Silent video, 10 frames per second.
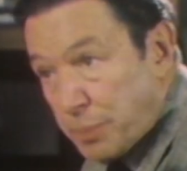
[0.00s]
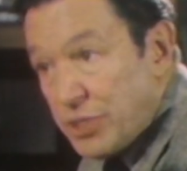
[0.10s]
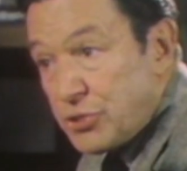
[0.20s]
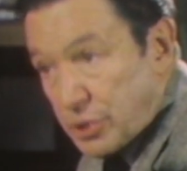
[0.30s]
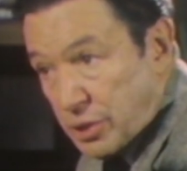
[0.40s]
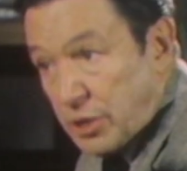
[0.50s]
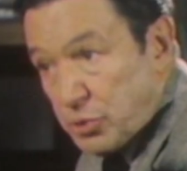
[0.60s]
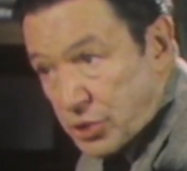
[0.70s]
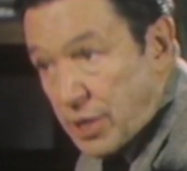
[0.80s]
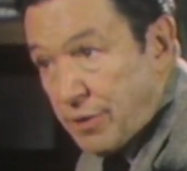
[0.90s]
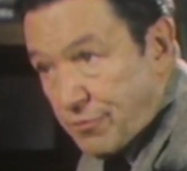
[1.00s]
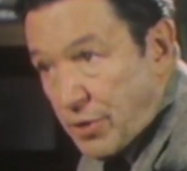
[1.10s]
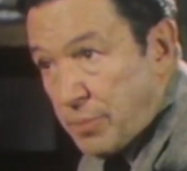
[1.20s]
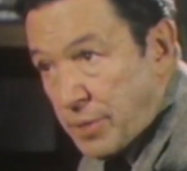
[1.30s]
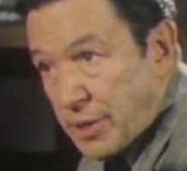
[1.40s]
basically was getting
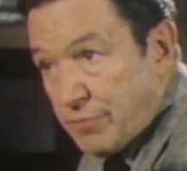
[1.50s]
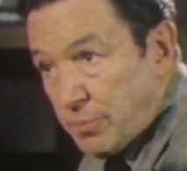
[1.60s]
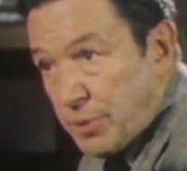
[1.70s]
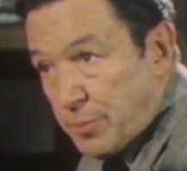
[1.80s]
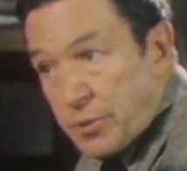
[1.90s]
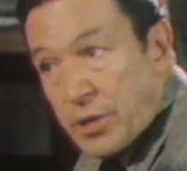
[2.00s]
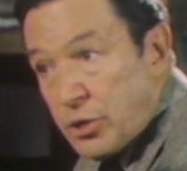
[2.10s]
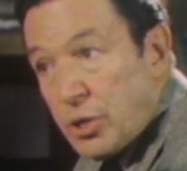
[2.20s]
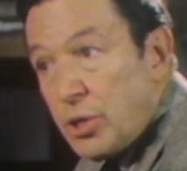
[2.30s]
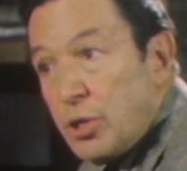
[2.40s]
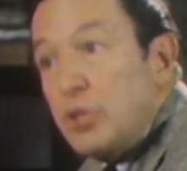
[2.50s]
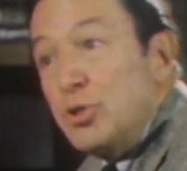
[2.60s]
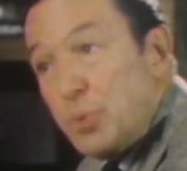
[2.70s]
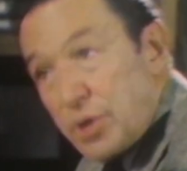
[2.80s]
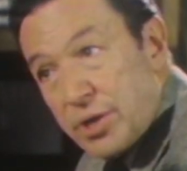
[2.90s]
front money from people that
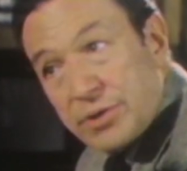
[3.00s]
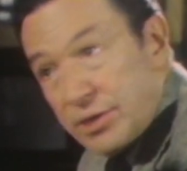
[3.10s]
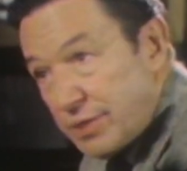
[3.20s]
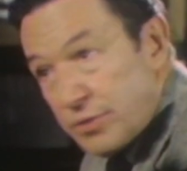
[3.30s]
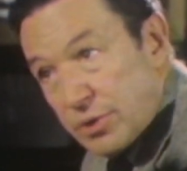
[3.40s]
you were going to deliver